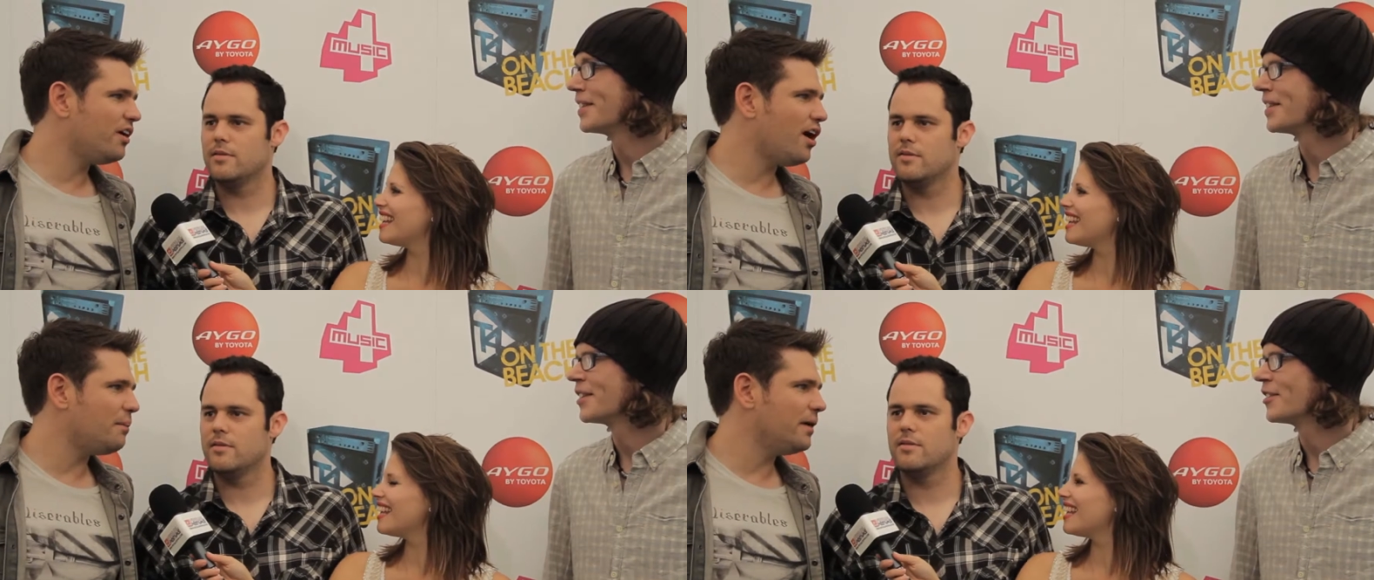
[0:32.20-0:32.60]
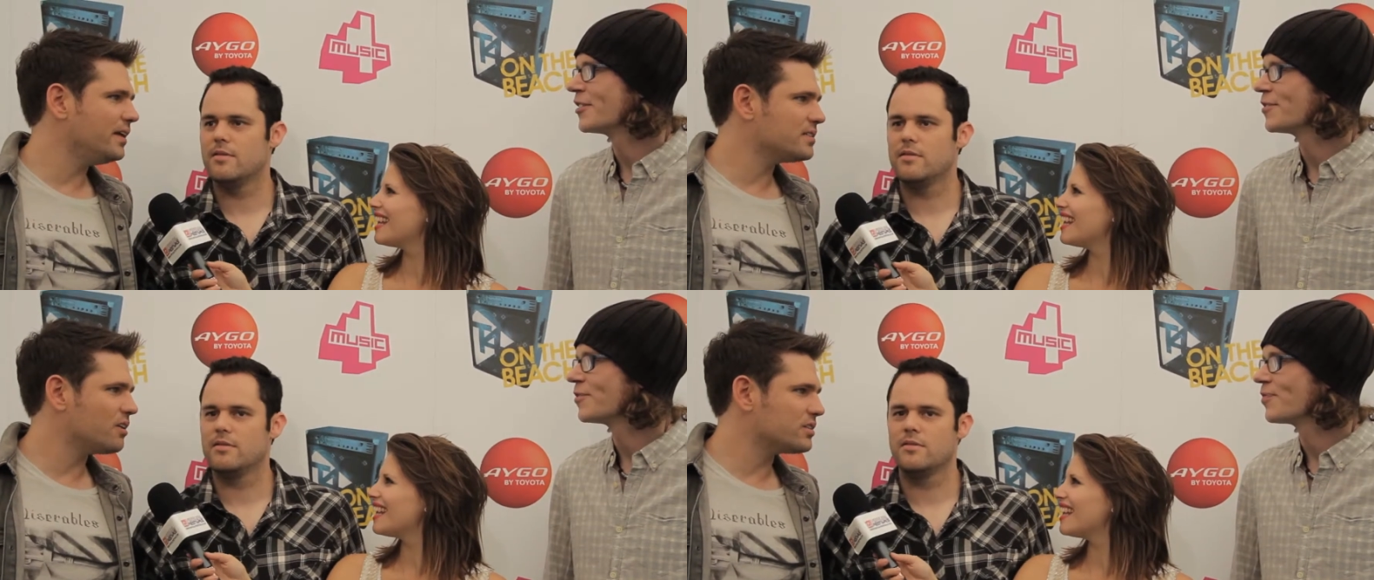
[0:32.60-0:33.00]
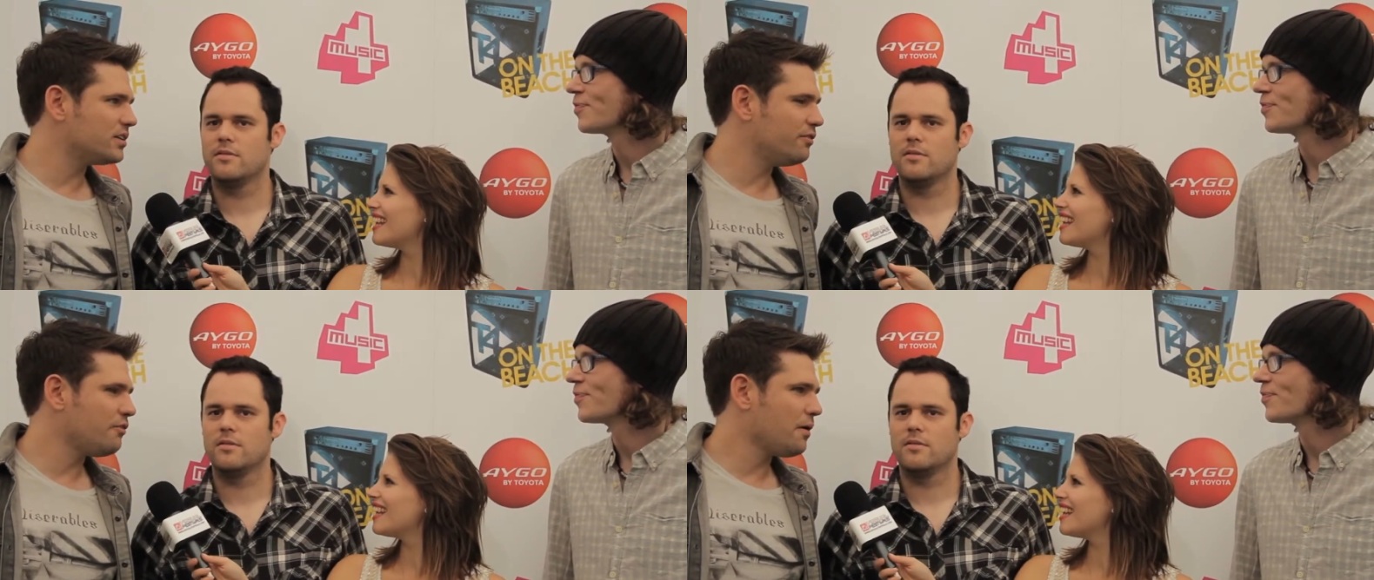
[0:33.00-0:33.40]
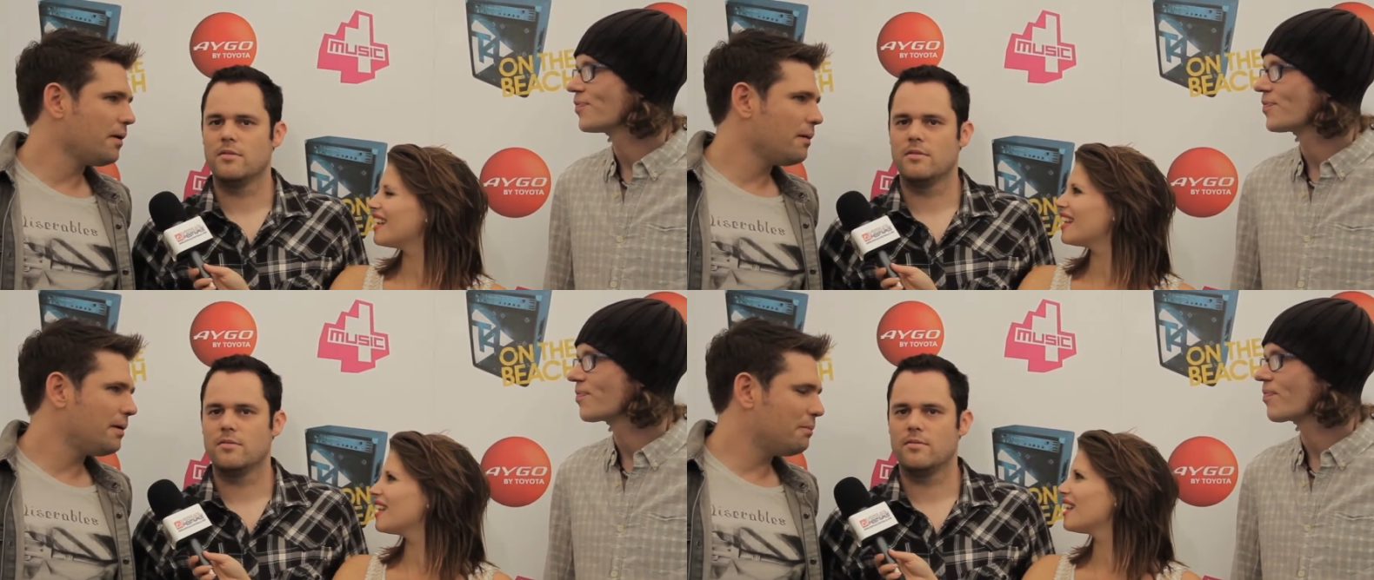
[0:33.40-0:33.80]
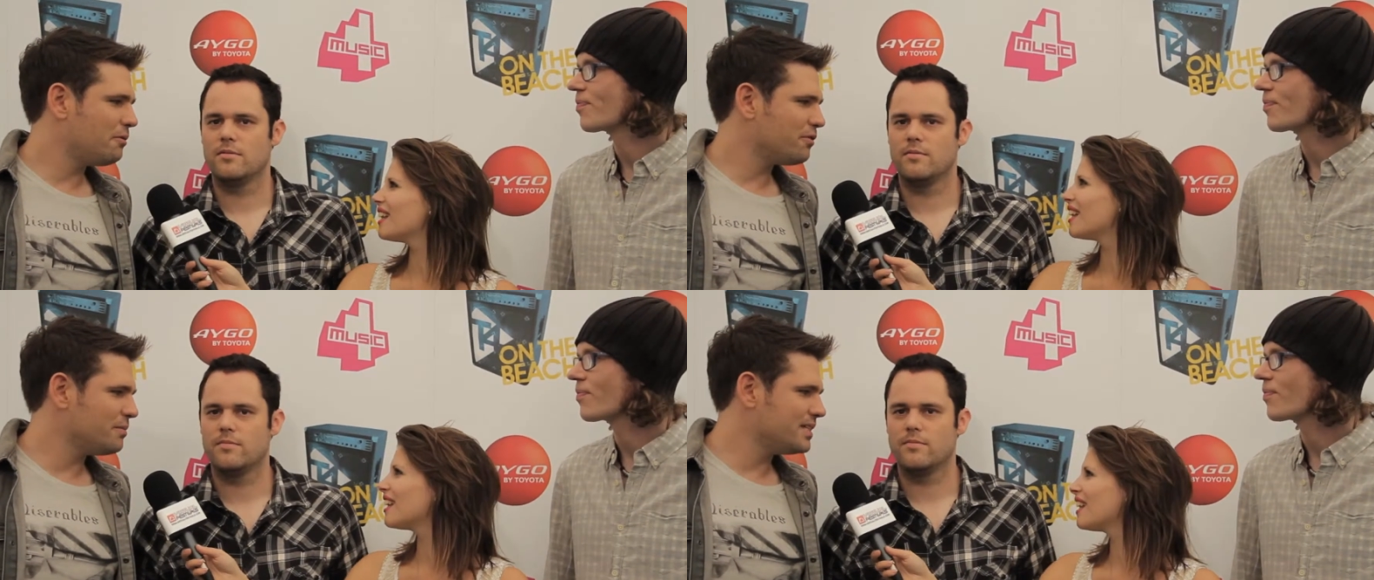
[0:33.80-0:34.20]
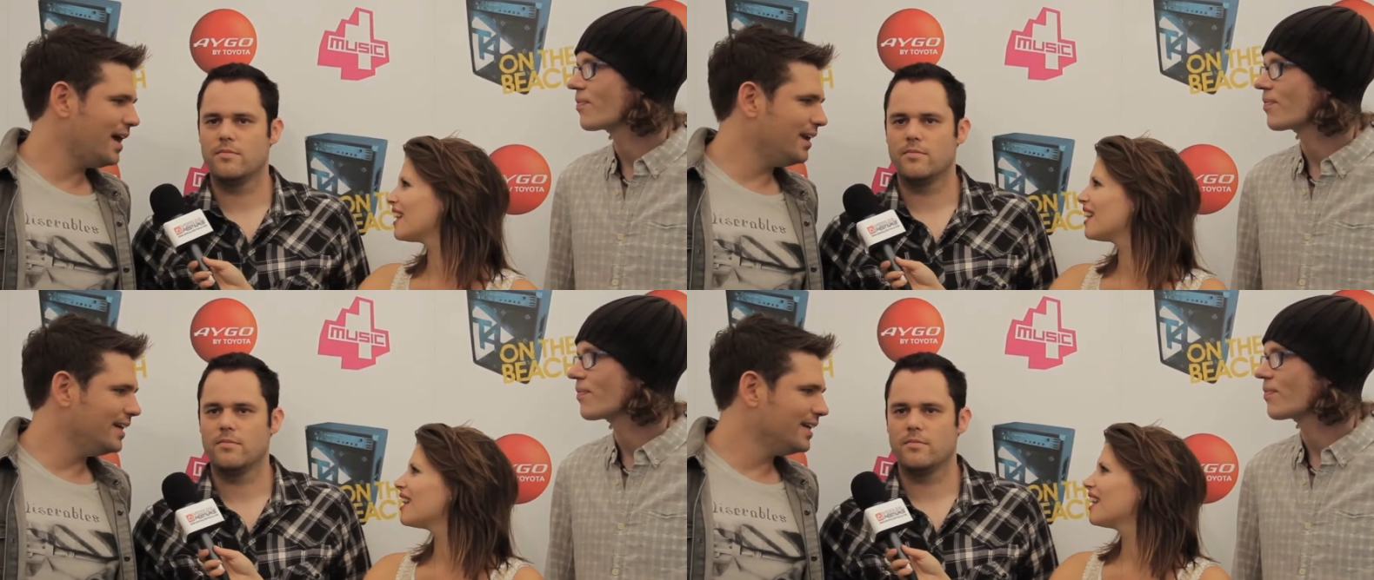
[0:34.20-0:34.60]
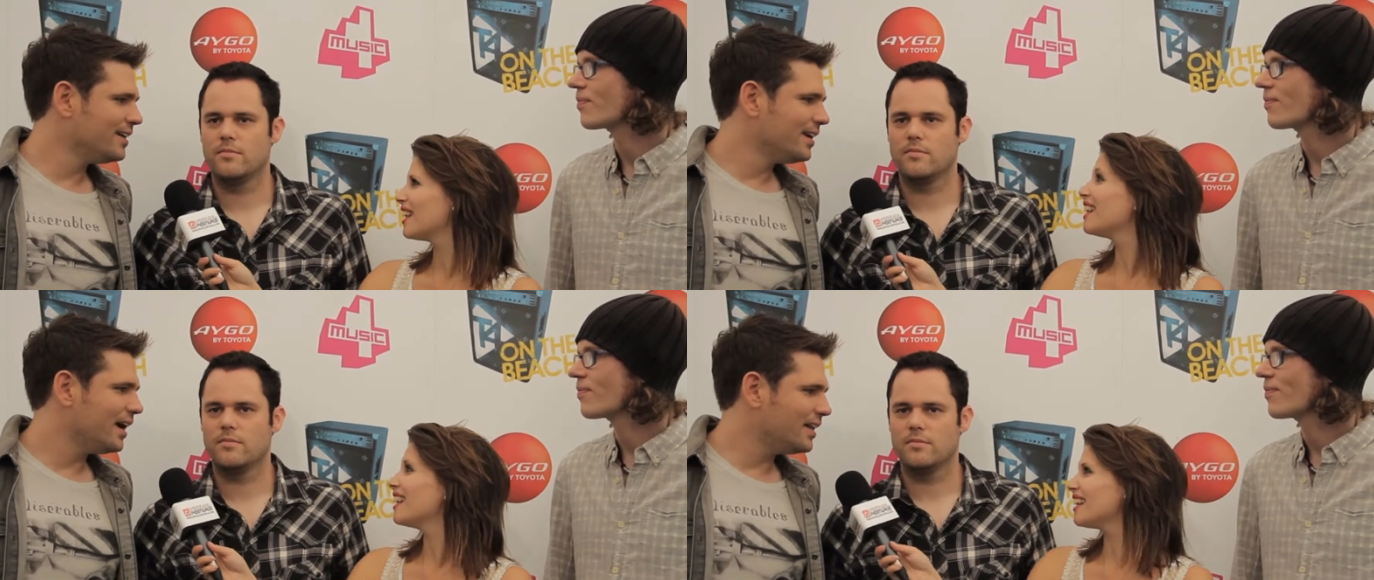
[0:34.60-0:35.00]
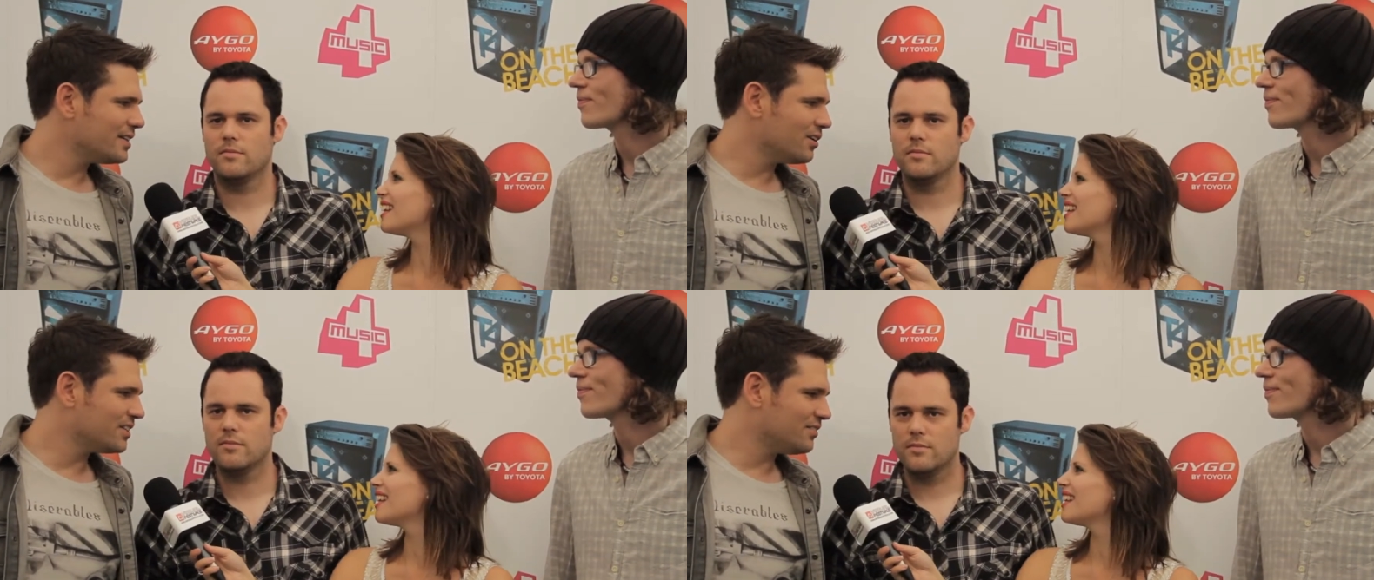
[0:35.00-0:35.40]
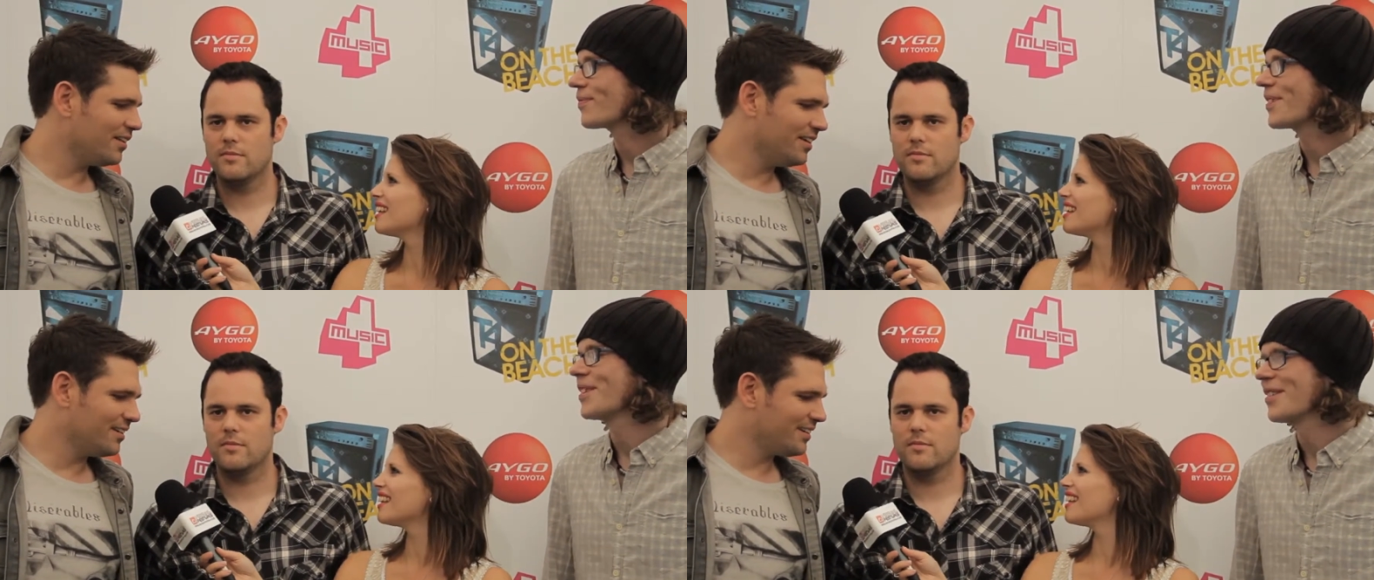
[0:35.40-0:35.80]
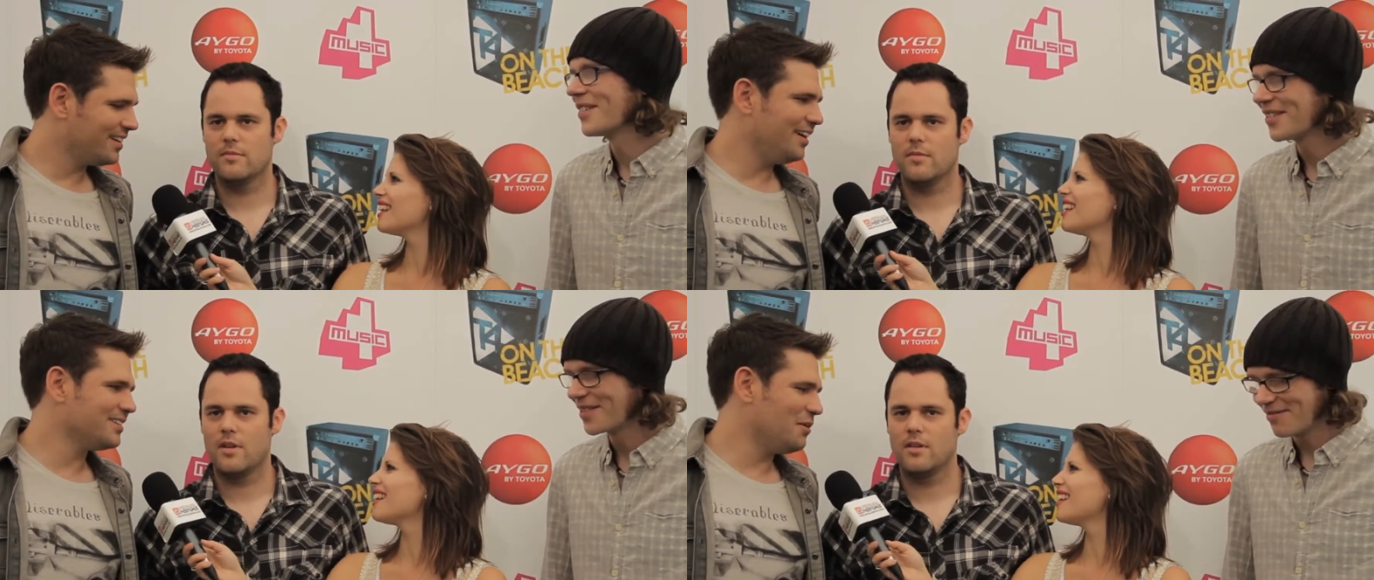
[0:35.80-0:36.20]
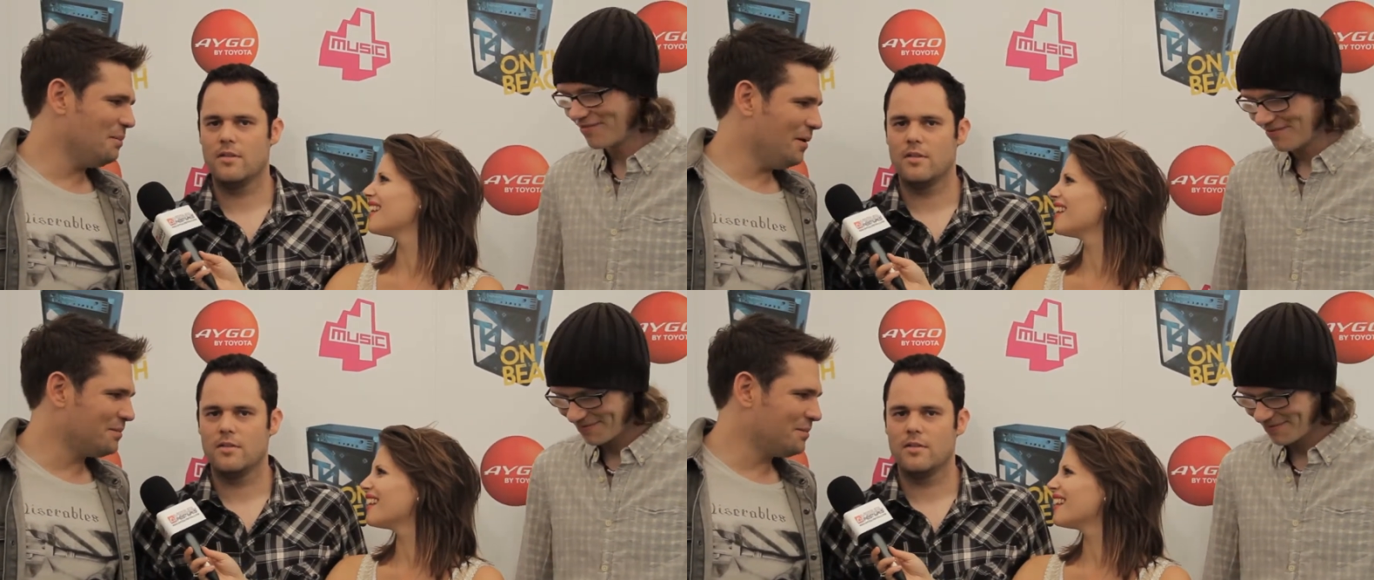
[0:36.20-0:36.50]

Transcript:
Speaker 1: up and there's lots of people from the telly and there's lots of other like sort of pop